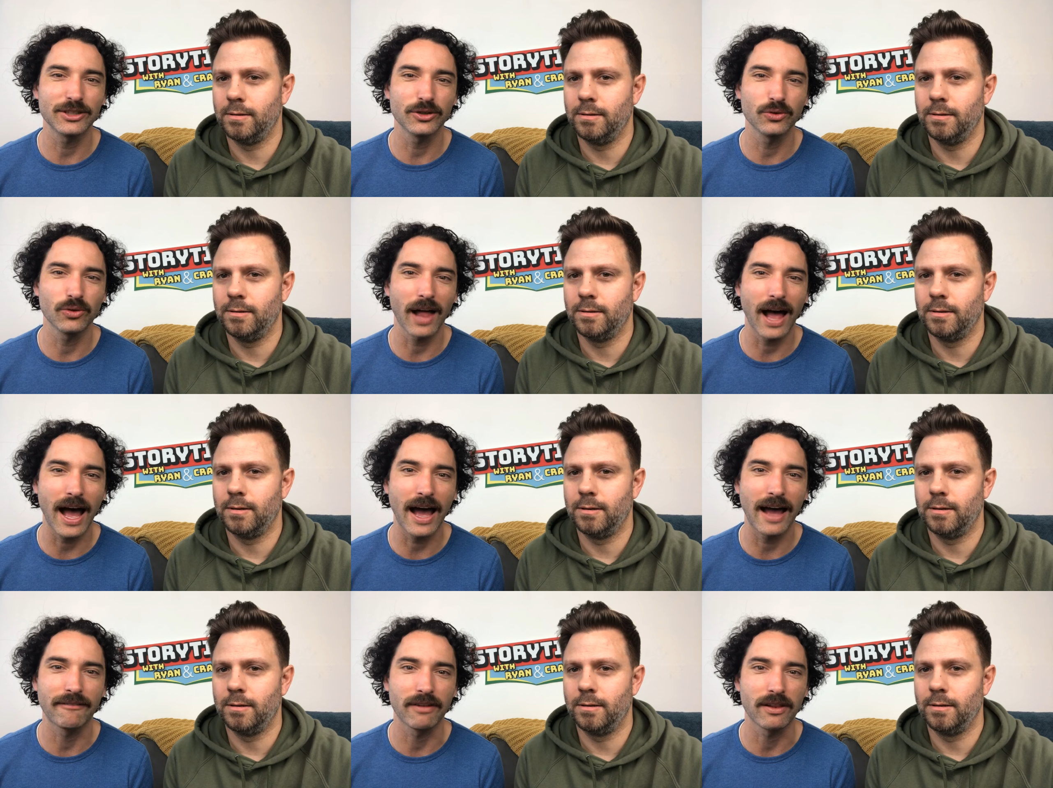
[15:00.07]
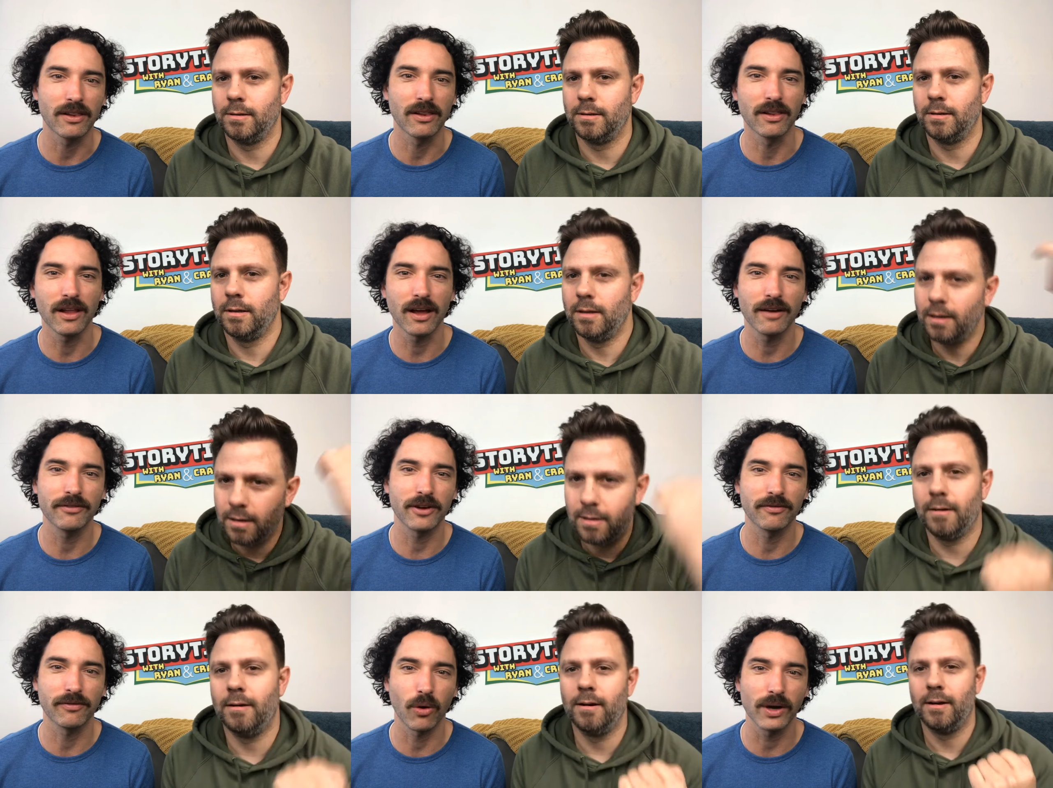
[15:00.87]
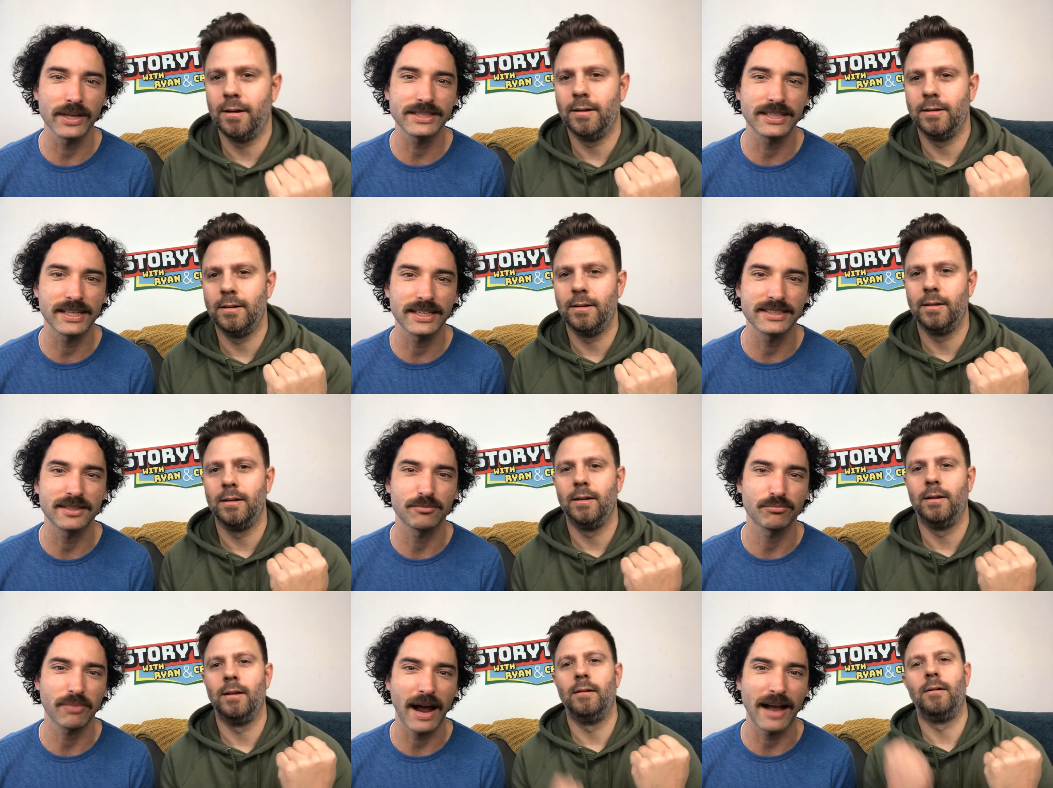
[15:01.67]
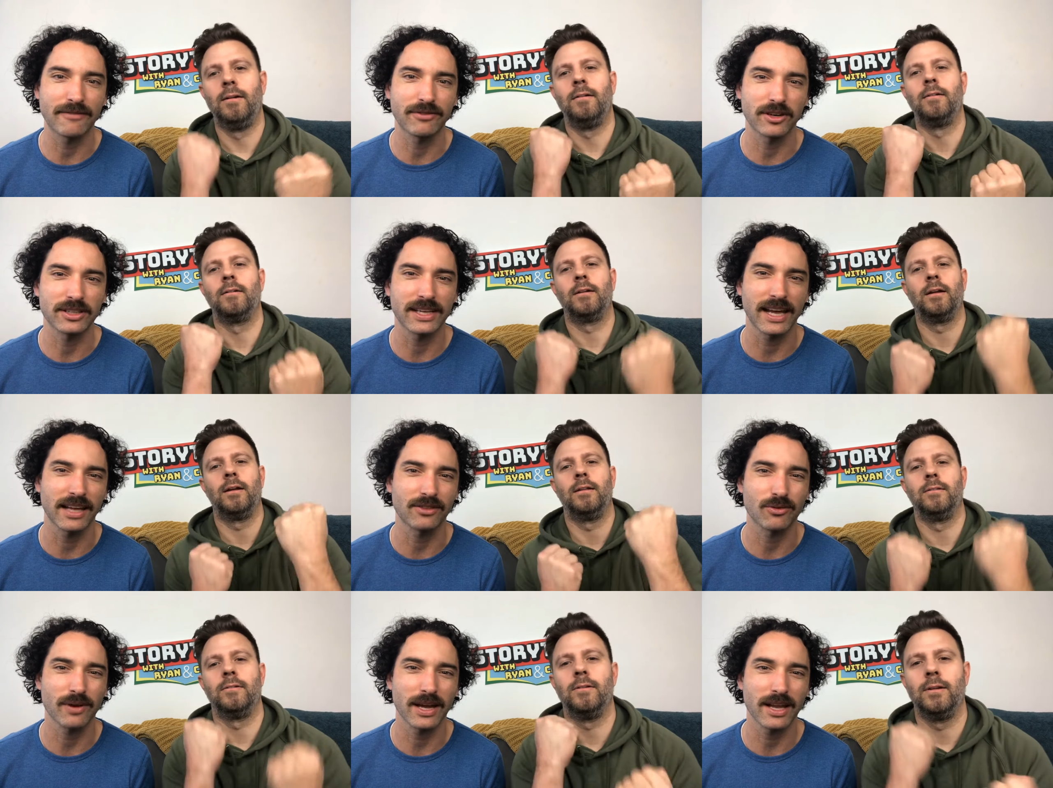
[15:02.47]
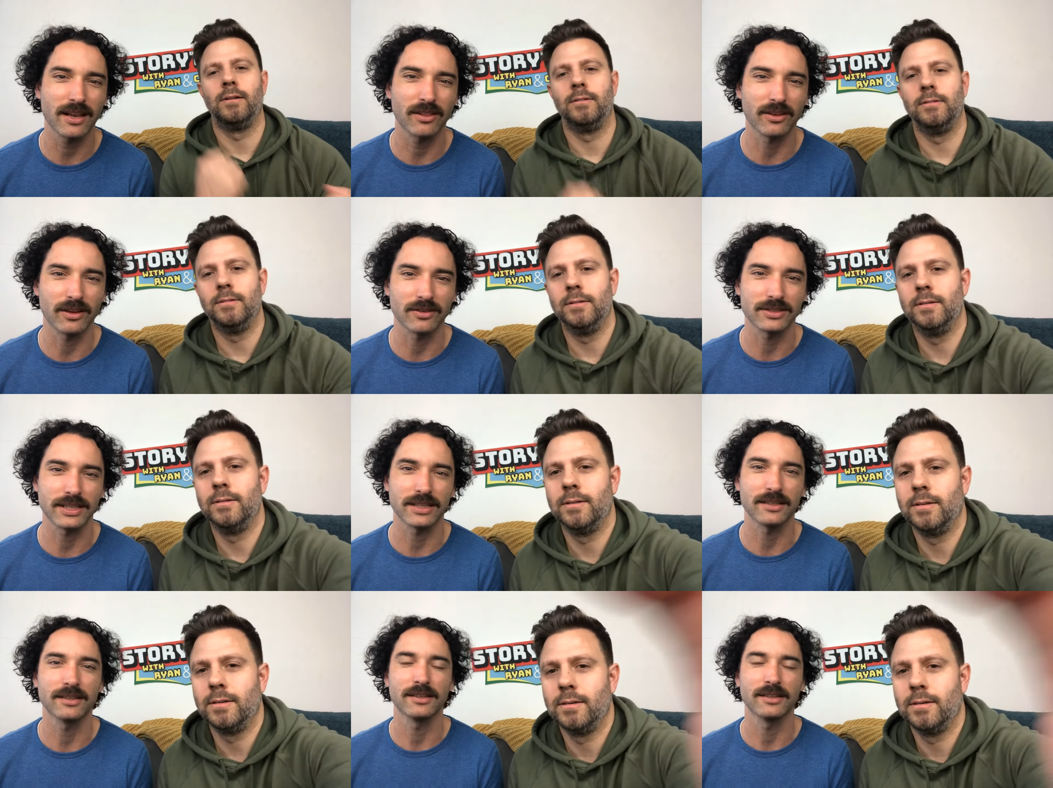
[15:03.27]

Speaker 1: you live. Love your voices. Bradford, K three 8, Littleton,